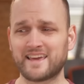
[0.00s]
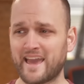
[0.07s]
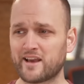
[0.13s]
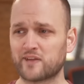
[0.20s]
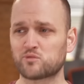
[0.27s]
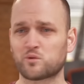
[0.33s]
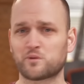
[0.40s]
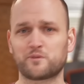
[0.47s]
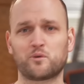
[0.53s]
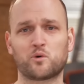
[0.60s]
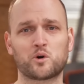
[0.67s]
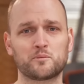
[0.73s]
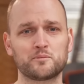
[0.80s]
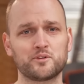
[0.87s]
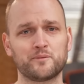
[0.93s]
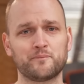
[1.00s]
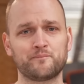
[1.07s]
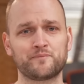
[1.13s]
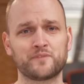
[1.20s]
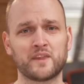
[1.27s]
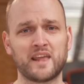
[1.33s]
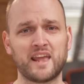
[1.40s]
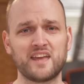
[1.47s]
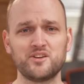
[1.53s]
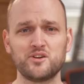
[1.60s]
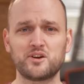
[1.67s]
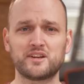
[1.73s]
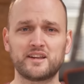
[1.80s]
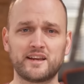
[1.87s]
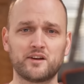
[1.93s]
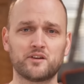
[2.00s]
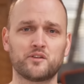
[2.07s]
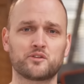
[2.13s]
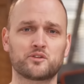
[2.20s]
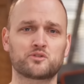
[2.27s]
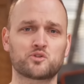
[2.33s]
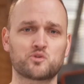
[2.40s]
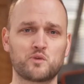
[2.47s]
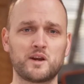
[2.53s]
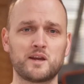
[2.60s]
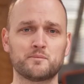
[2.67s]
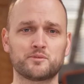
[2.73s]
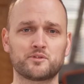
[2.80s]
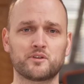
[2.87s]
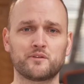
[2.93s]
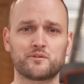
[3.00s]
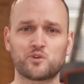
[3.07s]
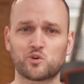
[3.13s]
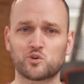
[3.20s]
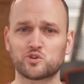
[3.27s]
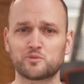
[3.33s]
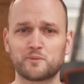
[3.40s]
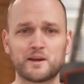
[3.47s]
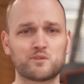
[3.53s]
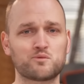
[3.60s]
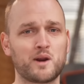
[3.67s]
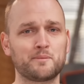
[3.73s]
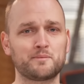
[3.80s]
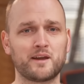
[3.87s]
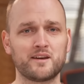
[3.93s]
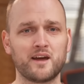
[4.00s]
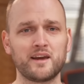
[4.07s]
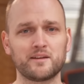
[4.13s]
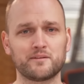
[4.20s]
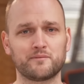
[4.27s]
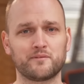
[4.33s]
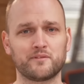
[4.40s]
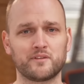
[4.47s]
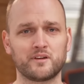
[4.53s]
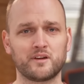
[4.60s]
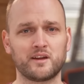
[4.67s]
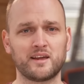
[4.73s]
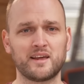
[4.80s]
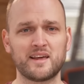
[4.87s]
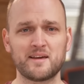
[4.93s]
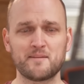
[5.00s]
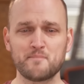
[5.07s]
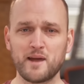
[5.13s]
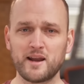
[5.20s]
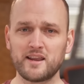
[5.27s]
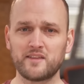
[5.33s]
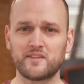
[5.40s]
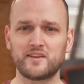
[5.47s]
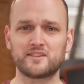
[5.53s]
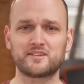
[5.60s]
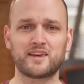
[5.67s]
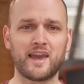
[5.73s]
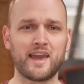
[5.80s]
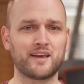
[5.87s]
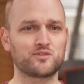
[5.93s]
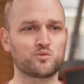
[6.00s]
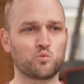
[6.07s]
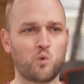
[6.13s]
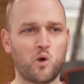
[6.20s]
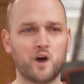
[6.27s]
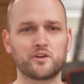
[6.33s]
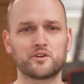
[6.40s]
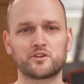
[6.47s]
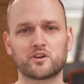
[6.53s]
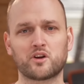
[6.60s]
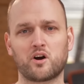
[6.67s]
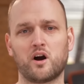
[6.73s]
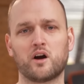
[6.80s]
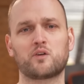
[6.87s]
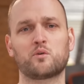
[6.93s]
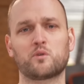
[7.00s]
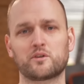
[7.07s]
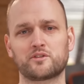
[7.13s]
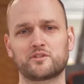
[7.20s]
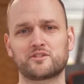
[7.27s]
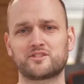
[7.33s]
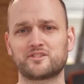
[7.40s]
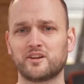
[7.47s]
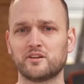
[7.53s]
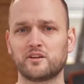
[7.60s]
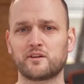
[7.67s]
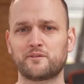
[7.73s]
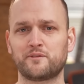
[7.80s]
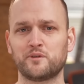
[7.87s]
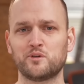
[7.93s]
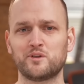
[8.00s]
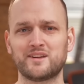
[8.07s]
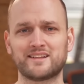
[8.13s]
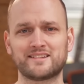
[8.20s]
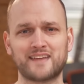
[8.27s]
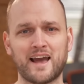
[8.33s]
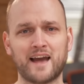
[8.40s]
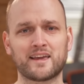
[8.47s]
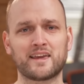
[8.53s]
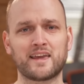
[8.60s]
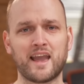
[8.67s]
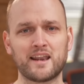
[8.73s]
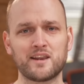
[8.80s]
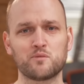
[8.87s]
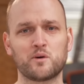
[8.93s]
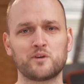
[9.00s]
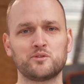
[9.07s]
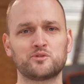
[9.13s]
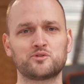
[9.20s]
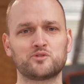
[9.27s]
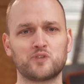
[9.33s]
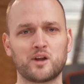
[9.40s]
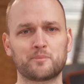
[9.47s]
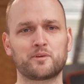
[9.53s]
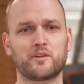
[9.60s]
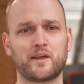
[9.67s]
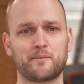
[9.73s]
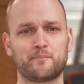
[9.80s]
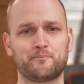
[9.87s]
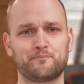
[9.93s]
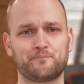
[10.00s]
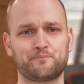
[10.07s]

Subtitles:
Gangs were formed, and you could hear the screams of girls being raped at night. Many of these gangs wandered the concourse, stealing food and attacking anyone who stood up to them.